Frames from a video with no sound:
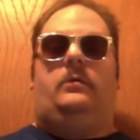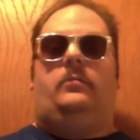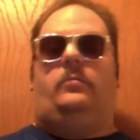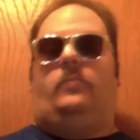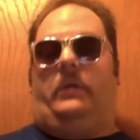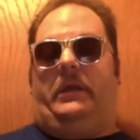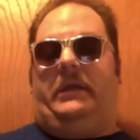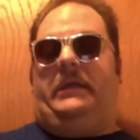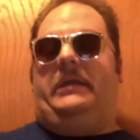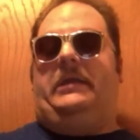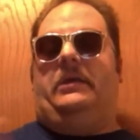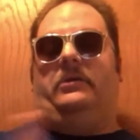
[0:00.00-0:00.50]

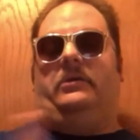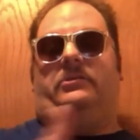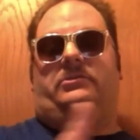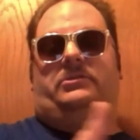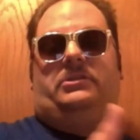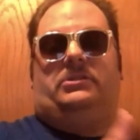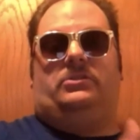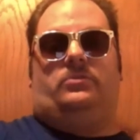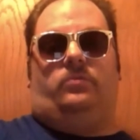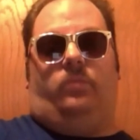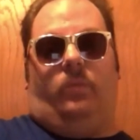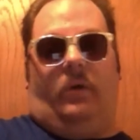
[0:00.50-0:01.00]
When he kills
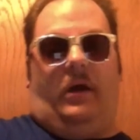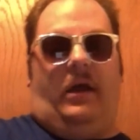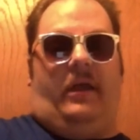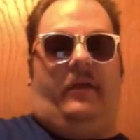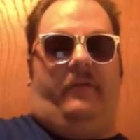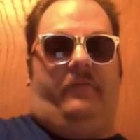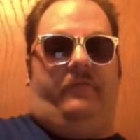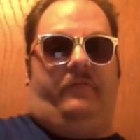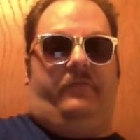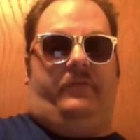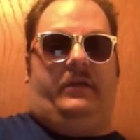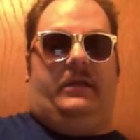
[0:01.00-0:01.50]
his
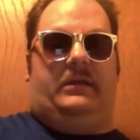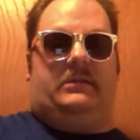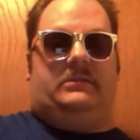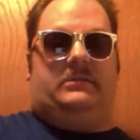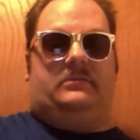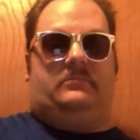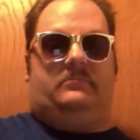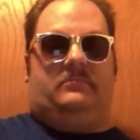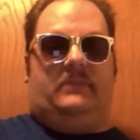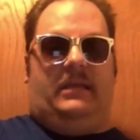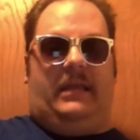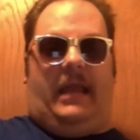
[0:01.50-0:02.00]
wife,
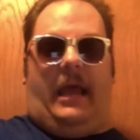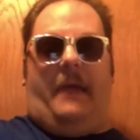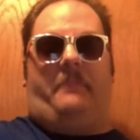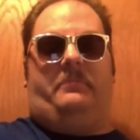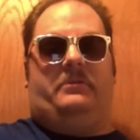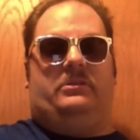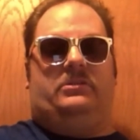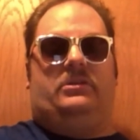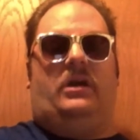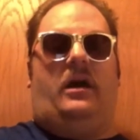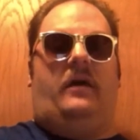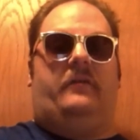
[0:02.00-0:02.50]
it's it
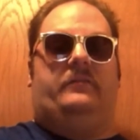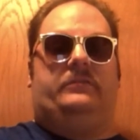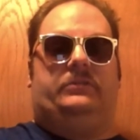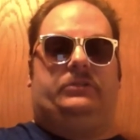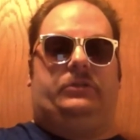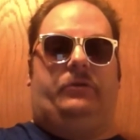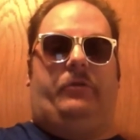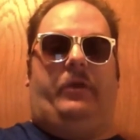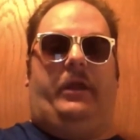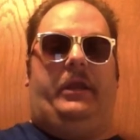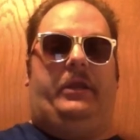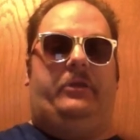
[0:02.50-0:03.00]
happens off
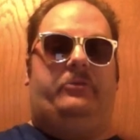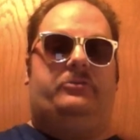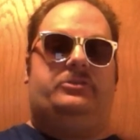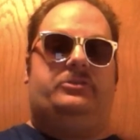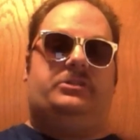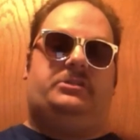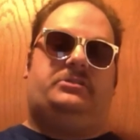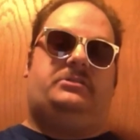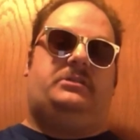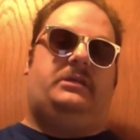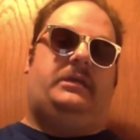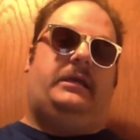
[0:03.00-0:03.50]
screen. You
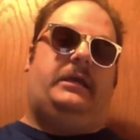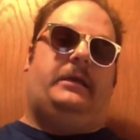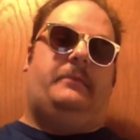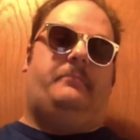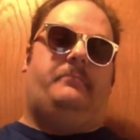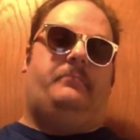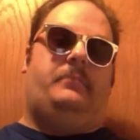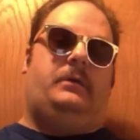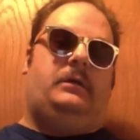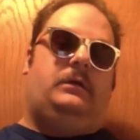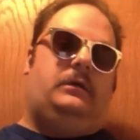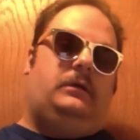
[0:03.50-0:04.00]
just see
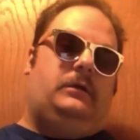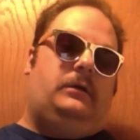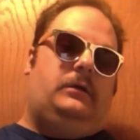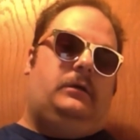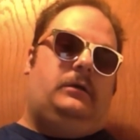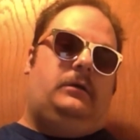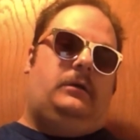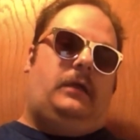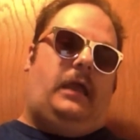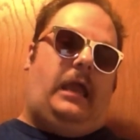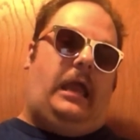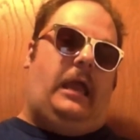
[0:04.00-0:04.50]
him
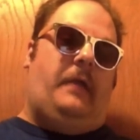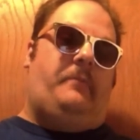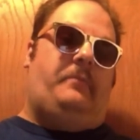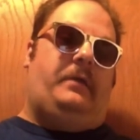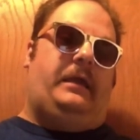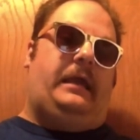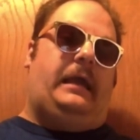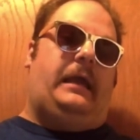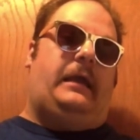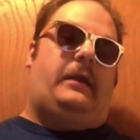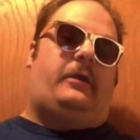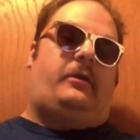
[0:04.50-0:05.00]

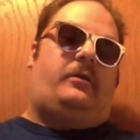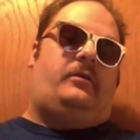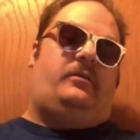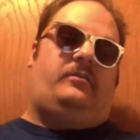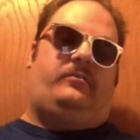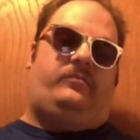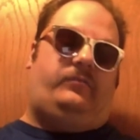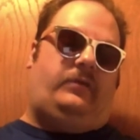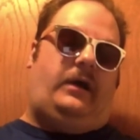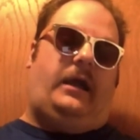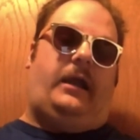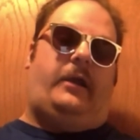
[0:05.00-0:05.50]
aiming at her
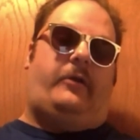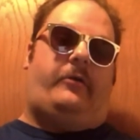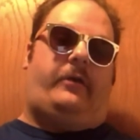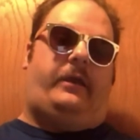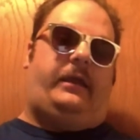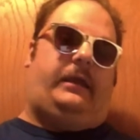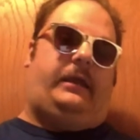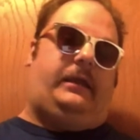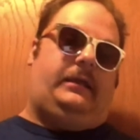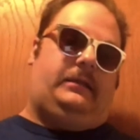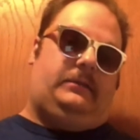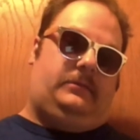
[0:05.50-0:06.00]
and
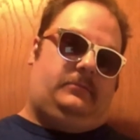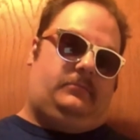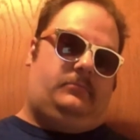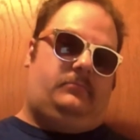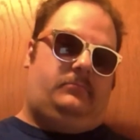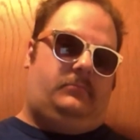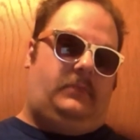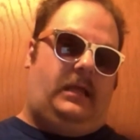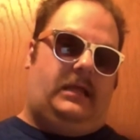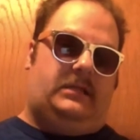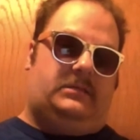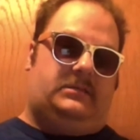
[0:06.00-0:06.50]
firing, and
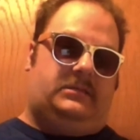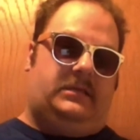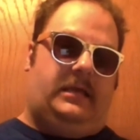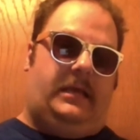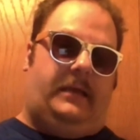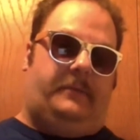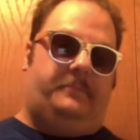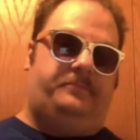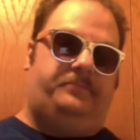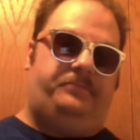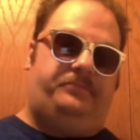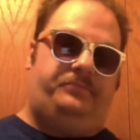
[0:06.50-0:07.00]
that's
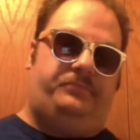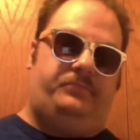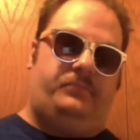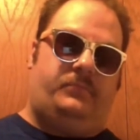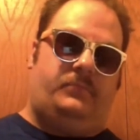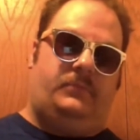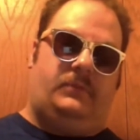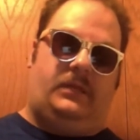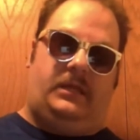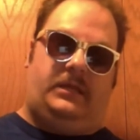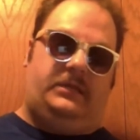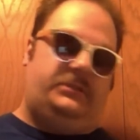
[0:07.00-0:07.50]
it.
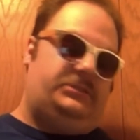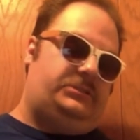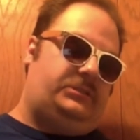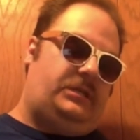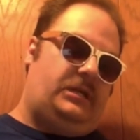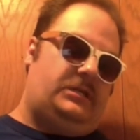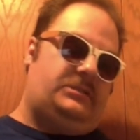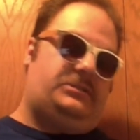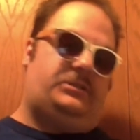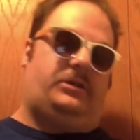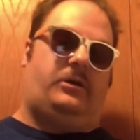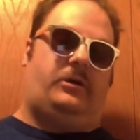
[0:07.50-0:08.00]
Then it
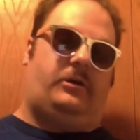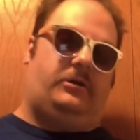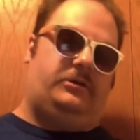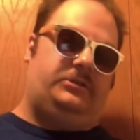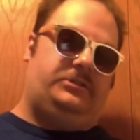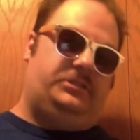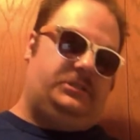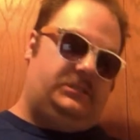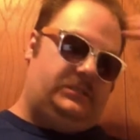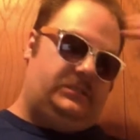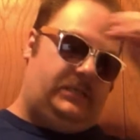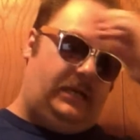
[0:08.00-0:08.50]
cuts to her,
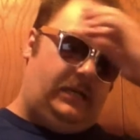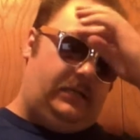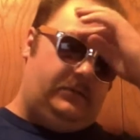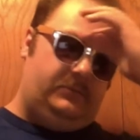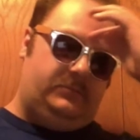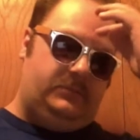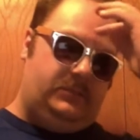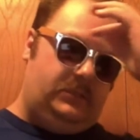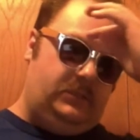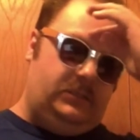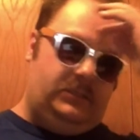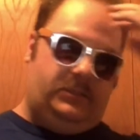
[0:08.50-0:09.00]
and she's got
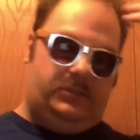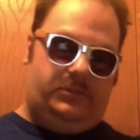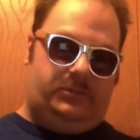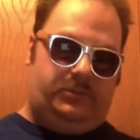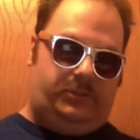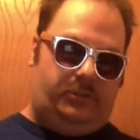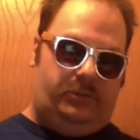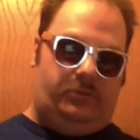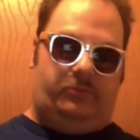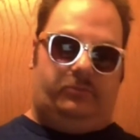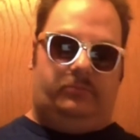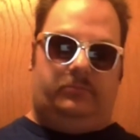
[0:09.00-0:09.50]

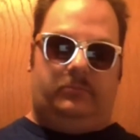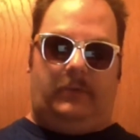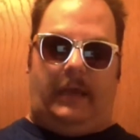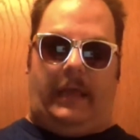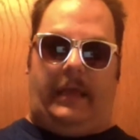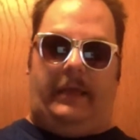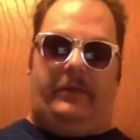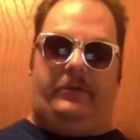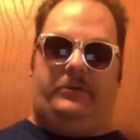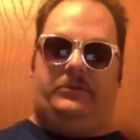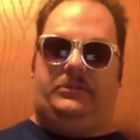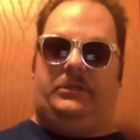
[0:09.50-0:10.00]
two
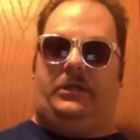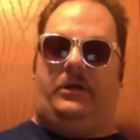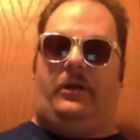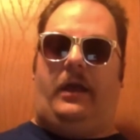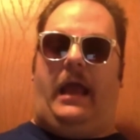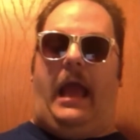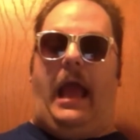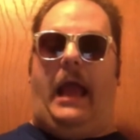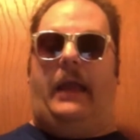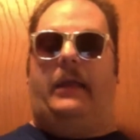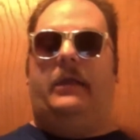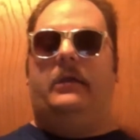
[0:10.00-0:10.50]
nails in her
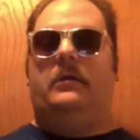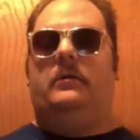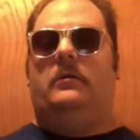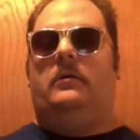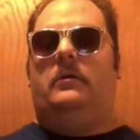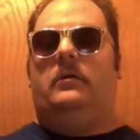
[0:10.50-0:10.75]
head.